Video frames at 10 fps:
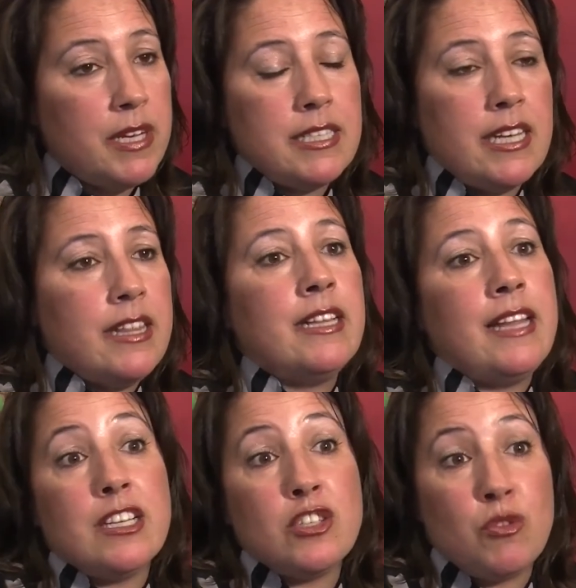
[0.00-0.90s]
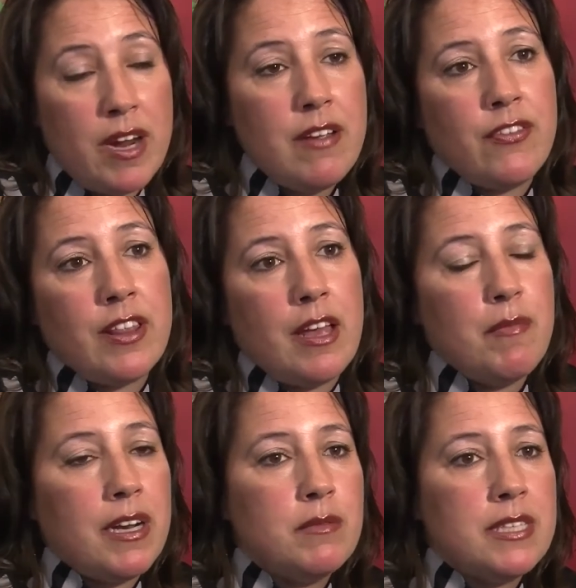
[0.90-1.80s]
because I think that's great for
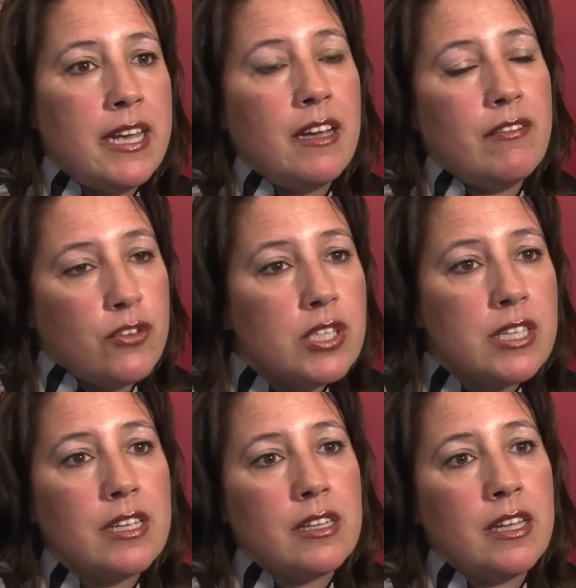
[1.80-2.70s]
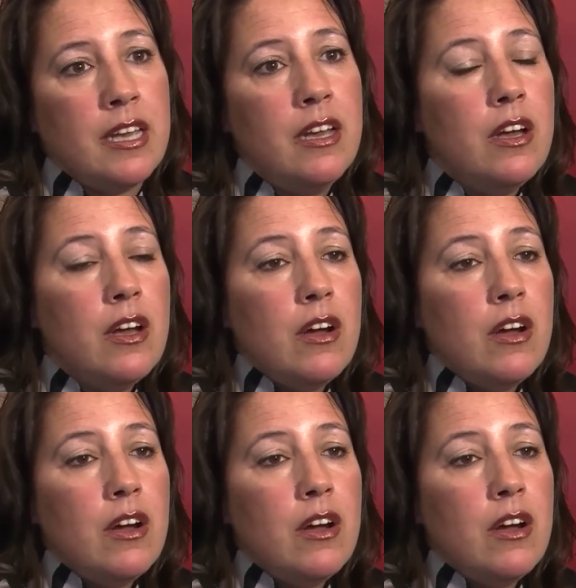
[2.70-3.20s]
them, but I'm saying unfortunately